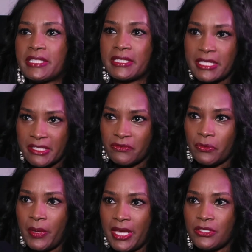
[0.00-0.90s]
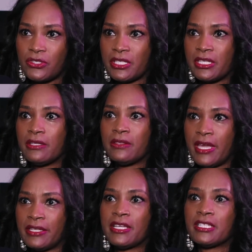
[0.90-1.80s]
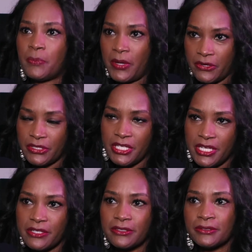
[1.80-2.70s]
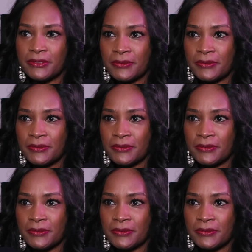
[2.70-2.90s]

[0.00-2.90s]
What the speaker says: successful patient that does peritoneal?